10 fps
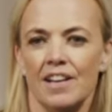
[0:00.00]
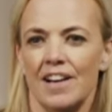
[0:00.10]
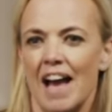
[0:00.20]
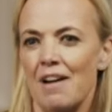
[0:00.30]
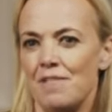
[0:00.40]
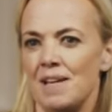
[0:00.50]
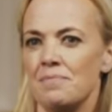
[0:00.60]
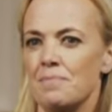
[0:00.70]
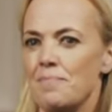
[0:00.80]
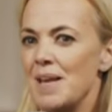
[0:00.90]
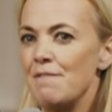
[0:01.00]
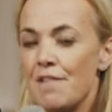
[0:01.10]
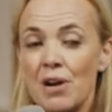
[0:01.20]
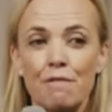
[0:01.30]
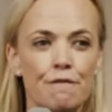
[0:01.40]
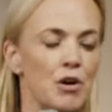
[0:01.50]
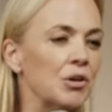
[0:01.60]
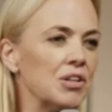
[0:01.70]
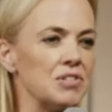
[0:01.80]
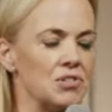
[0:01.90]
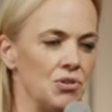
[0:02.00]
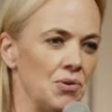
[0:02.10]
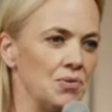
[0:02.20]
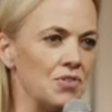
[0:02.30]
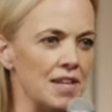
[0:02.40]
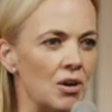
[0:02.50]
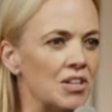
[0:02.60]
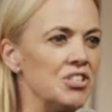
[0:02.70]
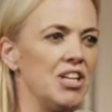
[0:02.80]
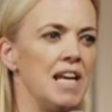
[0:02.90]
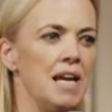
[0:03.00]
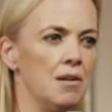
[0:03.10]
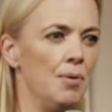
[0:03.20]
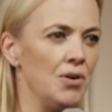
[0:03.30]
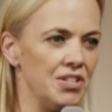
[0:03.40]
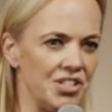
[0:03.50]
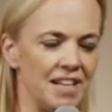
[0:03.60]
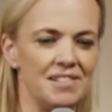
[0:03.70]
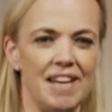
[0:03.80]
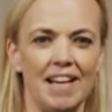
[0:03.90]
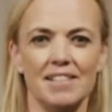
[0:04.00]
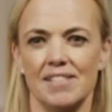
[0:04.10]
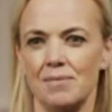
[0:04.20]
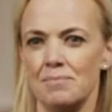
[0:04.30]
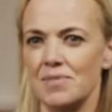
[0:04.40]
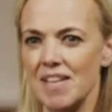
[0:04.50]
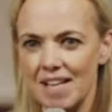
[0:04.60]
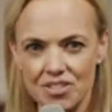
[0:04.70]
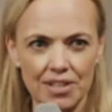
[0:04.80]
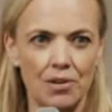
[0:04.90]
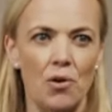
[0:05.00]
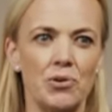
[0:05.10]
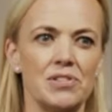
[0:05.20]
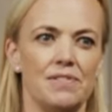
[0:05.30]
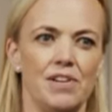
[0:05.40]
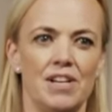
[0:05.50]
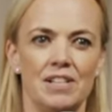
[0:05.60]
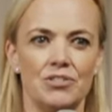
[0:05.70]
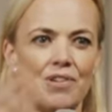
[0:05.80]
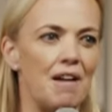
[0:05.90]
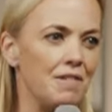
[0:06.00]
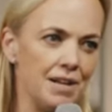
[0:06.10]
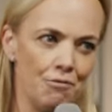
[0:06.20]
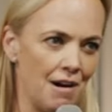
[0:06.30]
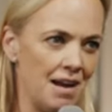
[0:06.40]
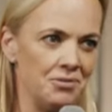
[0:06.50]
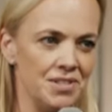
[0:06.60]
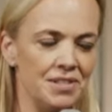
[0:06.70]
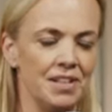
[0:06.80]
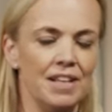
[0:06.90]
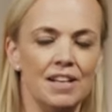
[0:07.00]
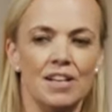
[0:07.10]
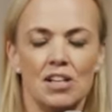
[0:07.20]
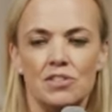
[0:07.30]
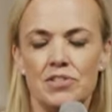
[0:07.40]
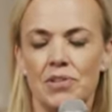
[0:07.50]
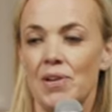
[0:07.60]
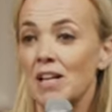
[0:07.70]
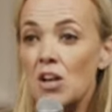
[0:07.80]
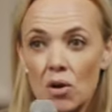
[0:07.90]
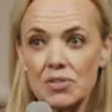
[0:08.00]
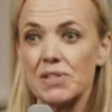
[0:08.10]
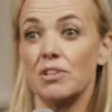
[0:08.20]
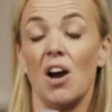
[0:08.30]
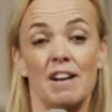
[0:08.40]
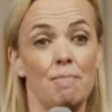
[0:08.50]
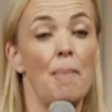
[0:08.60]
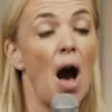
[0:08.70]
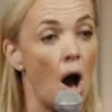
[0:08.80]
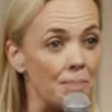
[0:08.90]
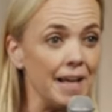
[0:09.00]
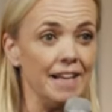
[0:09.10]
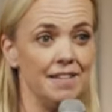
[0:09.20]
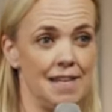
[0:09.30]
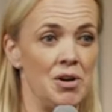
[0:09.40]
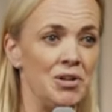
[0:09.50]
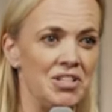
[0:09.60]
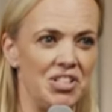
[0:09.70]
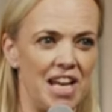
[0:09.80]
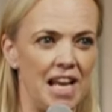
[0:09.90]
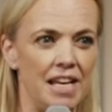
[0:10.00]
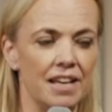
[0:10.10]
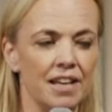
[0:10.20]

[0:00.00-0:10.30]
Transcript: having been very focused on theology and apologetics and teaching at Oxford and traveling around and doing lots of kind of public theology,